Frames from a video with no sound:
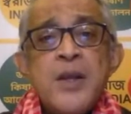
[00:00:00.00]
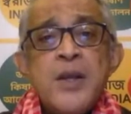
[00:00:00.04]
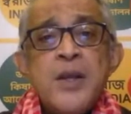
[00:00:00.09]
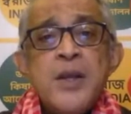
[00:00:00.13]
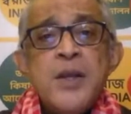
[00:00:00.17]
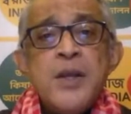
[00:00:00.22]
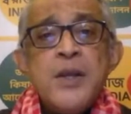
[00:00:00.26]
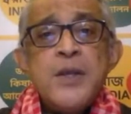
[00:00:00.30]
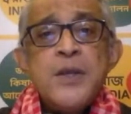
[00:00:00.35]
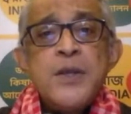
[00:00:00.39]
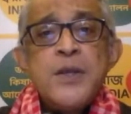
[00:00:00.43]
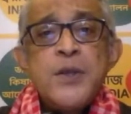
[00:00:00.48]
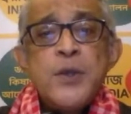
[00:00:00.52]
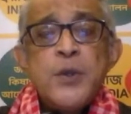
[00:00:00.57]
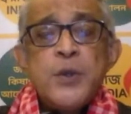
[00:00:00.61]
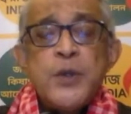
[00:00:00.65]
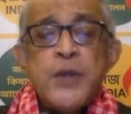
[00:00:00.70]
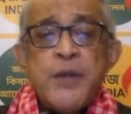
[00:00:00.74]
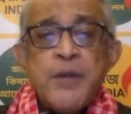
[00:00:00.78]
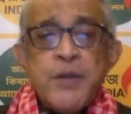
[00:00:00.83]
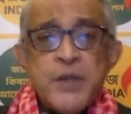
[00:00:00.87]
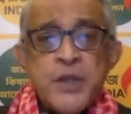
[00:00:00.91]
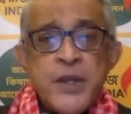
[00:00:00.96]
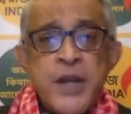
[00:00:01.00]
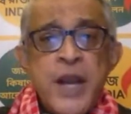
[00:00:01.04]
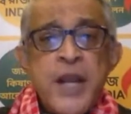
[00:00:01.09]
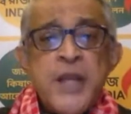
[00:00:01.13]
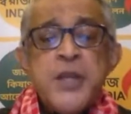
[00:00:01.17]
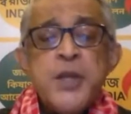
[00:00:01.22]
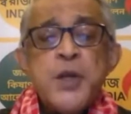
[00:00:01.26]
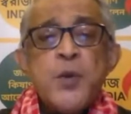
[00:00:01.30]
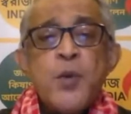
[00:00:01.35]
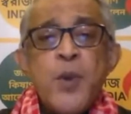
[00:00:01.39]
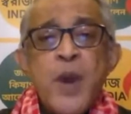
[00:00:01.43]
So there was a
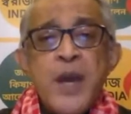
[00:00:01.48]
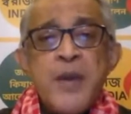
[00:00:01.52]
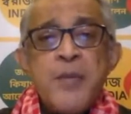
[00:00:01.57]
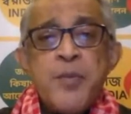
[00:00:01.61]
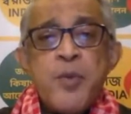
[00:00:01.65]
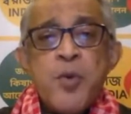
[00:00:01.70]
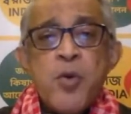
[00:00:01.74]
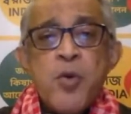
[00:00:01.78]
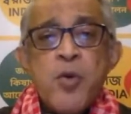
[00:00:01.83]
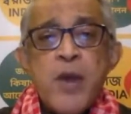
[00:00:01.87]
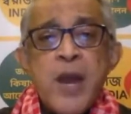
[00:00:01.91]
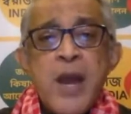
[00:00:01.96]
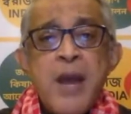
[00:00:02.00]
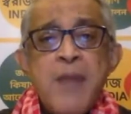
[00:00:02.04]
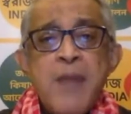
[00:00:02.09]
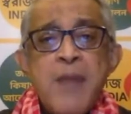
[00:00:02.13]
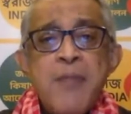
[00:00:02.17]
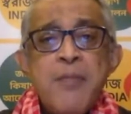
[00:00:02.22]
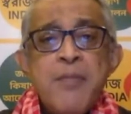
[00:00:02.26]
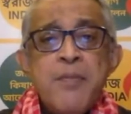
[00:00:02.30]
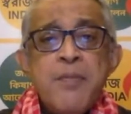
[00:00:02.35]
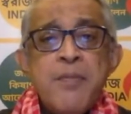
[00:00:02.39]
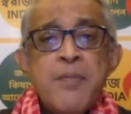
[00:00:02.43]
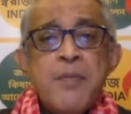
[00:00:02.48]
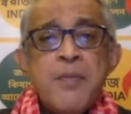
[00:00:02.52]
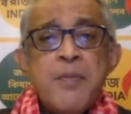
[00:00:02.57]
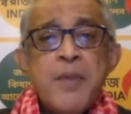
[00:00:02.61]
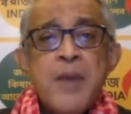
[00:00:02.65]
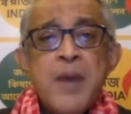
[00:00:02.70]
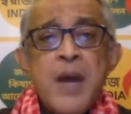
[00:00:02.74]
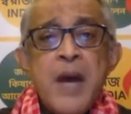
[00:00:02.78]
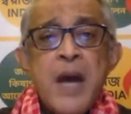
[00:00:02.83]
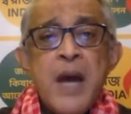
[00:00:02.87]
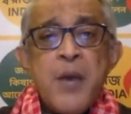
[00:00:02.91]
nationwide program. I
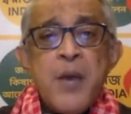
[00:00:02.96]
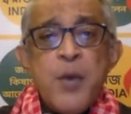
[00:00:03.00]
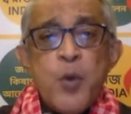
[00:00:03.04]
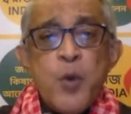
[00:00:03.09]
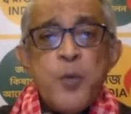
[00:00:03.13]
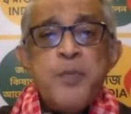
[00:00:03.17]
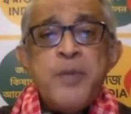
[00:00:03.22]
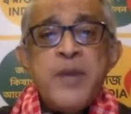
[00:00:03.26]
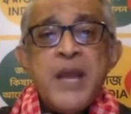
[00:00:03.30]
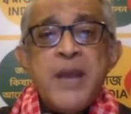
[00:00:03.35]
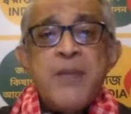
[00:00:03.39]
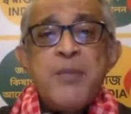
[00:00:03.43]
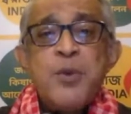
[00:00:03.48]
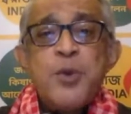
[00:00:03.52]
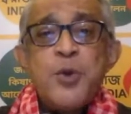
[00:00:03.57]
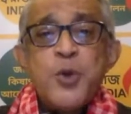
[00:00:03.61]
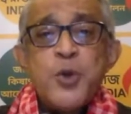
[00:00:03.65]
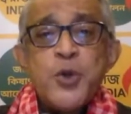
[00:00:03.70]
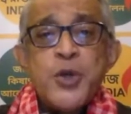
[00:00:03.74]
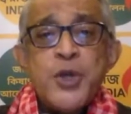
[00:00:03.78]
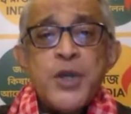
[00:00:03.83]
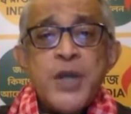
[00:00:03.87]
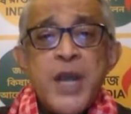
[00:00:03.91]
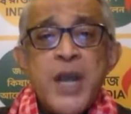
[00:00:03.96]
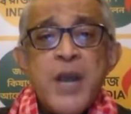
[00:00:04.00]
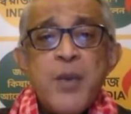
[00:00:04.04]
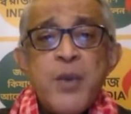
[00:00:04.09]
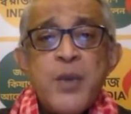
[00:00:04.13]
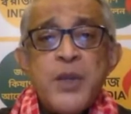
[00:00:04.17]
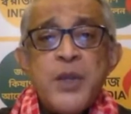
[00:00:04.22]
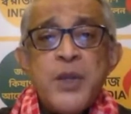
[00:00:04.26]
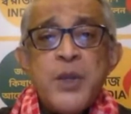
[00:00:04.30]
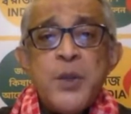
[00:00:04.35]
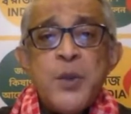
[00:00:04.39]
won't be able to share with
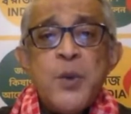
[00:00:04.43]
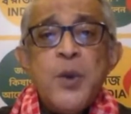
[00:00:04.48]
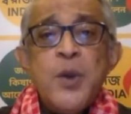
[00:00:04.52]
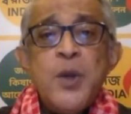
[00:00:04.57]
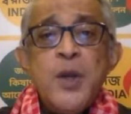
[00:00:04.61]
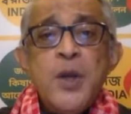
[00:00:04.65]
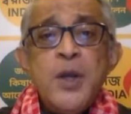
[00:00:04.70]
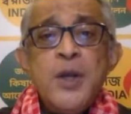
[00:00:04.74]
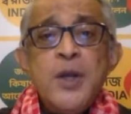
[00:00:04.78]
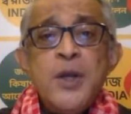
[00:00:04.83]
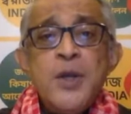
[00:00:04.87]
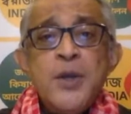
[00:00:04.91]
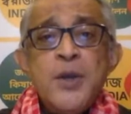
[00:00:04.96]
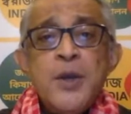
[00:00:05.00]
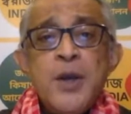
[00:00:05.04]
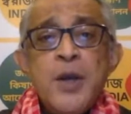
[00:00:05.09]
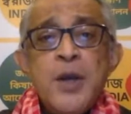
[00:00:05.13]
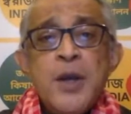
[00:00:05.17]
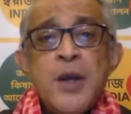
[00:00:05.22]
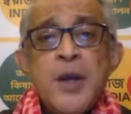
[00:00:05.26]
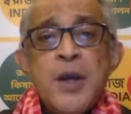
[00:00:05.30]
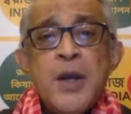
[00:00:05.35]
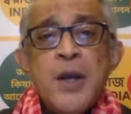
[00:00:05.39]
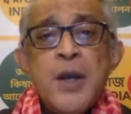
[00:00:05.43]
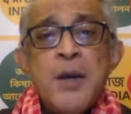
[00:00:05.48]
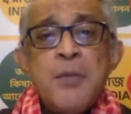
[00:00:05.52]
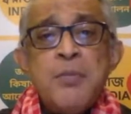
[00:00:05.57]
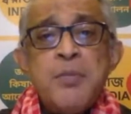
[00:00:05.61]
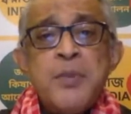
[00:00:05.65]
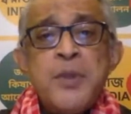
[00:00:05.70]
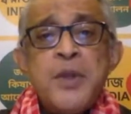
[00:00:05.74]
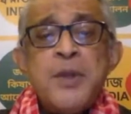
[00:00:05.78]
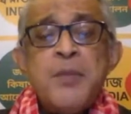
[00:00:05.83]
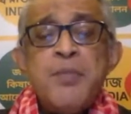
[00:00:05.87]
you
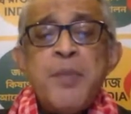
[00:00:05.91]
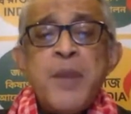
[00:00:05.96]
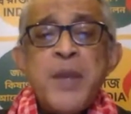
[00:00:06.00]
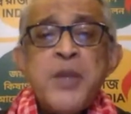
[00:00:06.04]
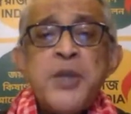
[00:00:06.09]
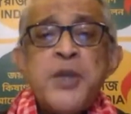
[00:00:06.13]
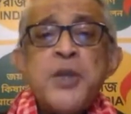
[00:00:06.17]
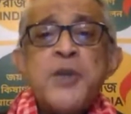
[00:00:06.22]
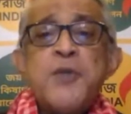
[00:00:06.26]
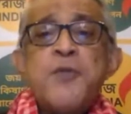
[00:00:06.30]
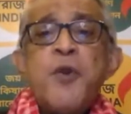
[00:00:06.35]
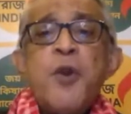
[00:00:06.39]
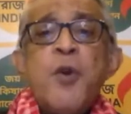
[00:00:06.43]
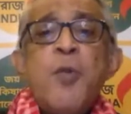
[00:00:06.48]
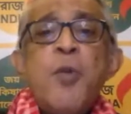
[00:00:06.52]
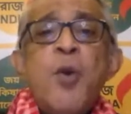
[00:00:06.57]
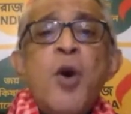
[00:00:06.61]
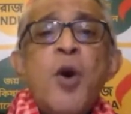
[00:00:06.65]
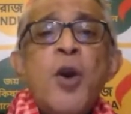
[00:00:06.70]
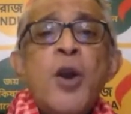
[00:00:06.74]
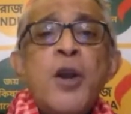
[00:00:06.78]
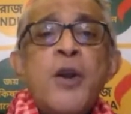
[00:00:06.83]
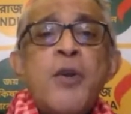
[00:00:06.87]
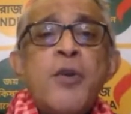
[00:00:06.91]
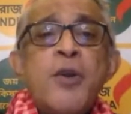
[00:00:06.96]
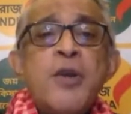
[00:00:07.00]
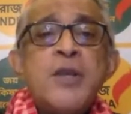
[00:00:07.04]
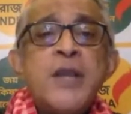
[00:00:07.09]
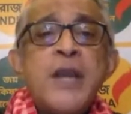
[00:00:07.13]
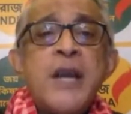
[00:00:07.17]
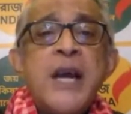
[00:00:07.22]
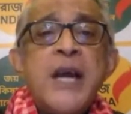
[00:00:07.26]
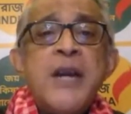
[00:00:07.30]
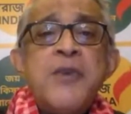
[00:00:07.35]
pictures from all across the
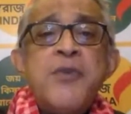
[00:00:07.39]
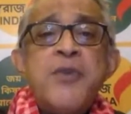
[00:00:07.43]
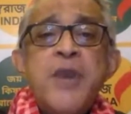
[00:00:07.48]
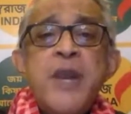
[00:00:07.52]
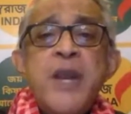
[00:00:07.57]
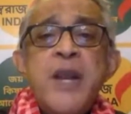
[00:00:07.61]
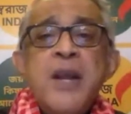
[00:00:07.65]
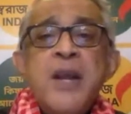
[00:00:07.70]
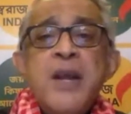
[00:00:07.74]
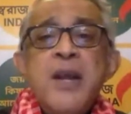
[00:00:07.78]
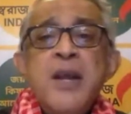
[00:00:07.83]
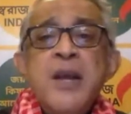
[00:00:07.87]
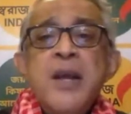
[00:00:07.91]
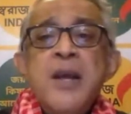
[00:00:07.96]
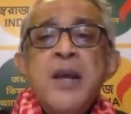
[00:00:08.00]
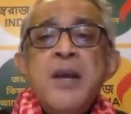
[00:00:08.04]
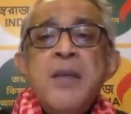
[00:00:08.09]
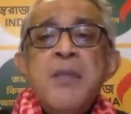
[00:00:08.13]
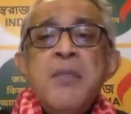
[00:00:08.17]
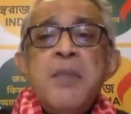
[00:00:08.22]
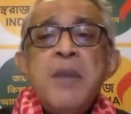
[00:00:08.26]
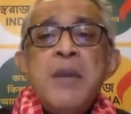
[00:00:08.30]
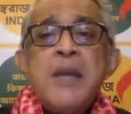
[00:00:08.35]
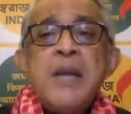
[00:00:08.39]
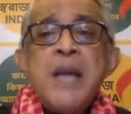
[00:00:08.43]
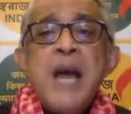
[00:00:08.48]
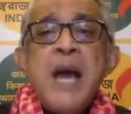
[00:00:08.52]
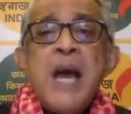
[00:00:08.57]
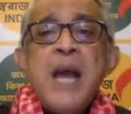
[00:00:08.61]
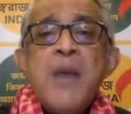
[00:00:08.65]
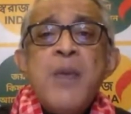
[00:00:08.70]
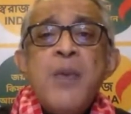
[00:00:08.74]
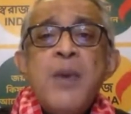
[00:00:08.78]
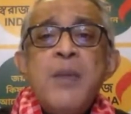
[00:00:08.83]
country, but I
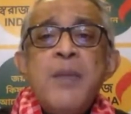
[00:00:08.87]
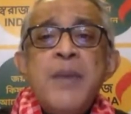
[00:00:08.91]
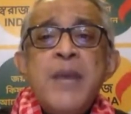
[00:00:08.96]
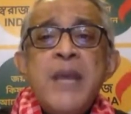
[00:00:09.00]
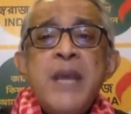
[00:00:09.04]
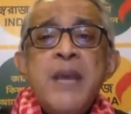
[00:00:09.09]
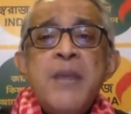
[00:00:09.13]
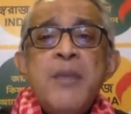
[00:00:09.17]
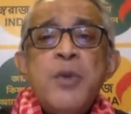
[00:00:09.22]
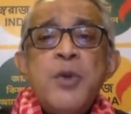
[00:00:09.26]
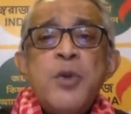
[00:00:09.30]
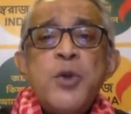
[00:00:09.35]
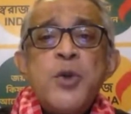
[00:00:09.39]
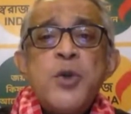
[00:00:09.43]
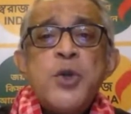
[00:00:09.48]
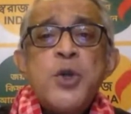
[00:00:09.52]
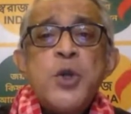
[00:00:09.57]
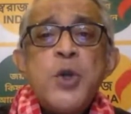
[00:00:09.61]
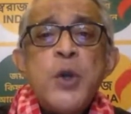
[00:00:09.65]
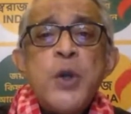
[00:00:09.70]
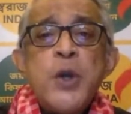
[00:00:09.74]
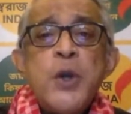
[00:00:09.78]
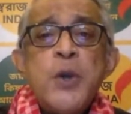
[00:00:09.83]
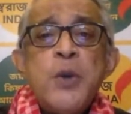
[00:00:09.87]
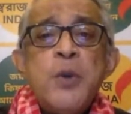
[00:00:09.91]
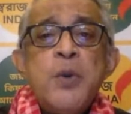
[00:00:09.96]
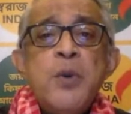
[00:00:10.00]
will be able to show you